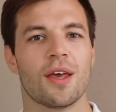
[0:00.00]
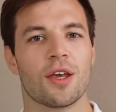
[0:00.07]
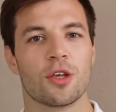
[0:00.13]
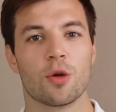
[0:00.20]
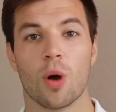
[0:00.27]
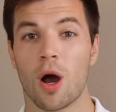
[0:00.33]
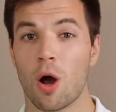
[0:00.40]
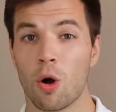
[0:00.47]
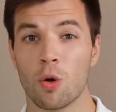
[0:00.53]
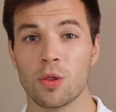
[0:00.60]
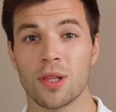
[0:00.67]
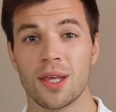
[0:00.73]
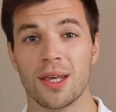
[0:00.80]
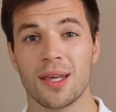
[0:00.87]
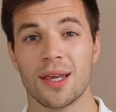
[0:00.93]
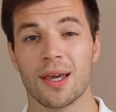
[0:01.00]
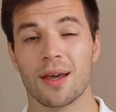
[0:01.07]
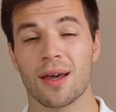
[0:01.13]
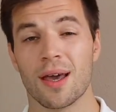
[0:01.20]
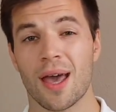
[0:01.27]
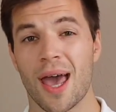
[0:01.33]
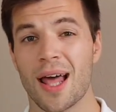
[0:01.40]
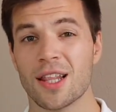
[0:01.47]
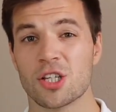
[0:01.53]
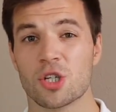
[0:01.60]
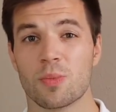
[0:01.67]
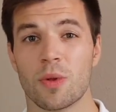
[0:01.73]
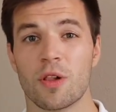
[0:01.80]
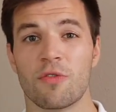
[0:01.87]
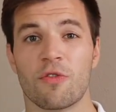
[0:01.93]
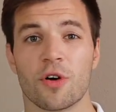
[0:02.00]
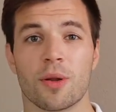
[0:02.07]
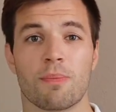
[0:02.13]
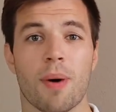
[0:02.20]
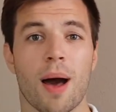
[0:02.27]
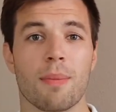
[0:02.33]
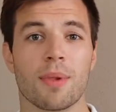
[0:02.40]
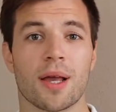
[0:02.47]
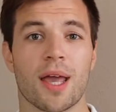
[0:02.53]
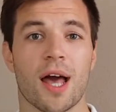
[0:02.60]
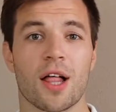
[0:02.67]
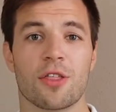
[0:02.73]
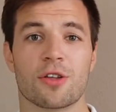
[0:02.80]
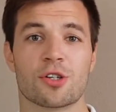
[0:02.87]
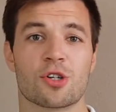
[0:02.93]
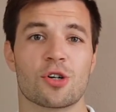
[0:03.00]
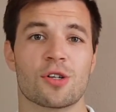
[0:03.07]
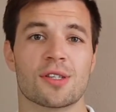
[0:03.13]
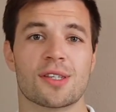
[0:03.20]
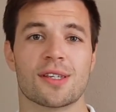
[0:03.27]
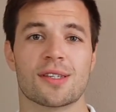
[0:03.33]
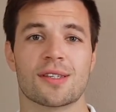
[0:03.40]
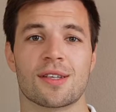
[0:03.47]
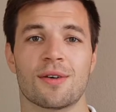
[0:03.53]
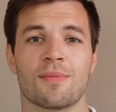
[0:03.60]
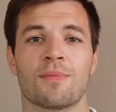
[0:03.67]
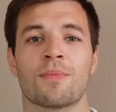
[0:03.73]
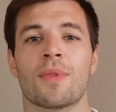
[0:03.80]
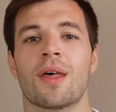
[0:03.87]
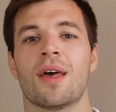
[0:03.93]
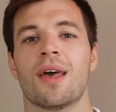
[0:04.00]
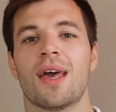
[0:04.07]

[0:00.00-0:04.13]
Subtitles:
You are only eligible for the public health insurance system